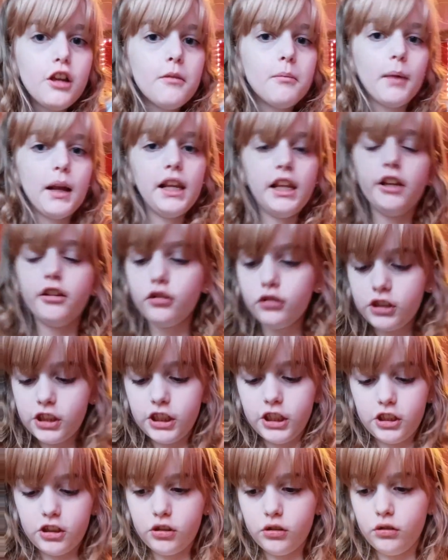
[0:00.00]
My little
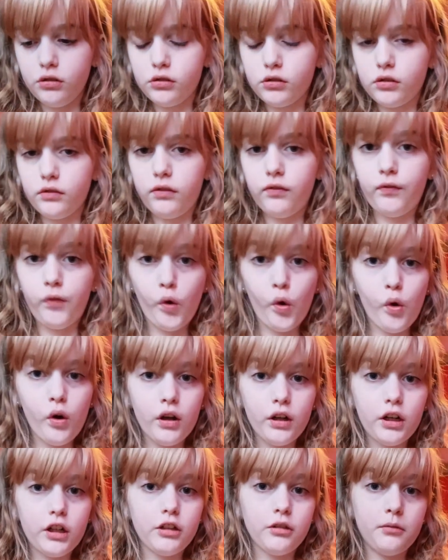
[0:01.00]
sister's
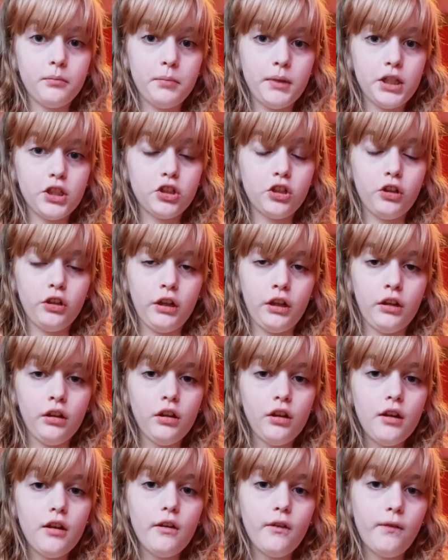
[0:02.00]
four, gonna be turning
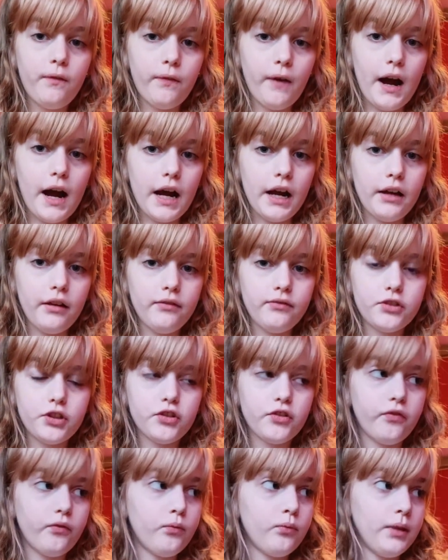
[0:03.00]

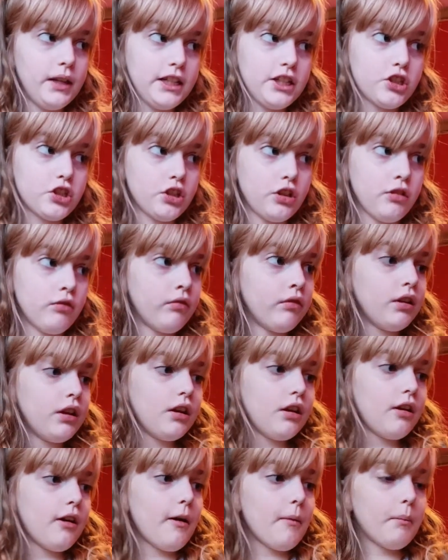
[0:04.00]
fives really soon.
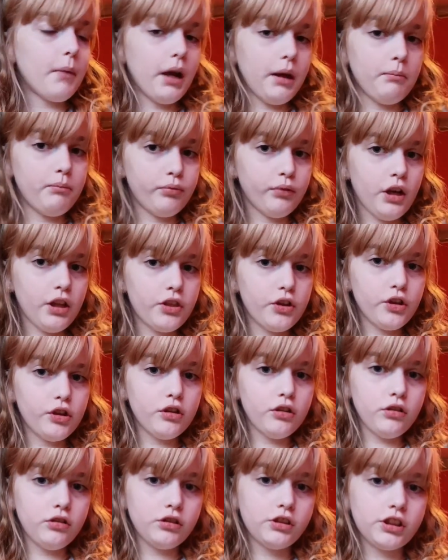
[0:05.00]
My
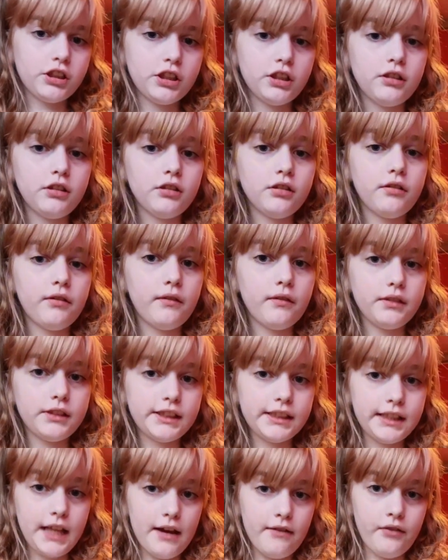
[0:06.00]
brother's
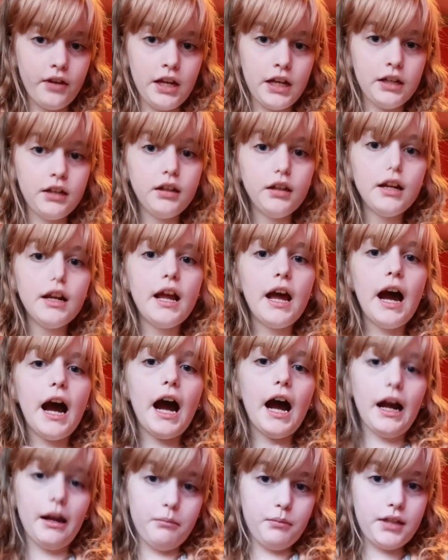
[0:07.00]
seven.
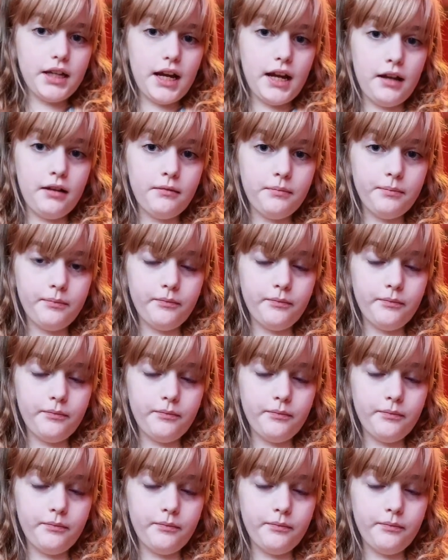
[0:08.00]
I'm ten.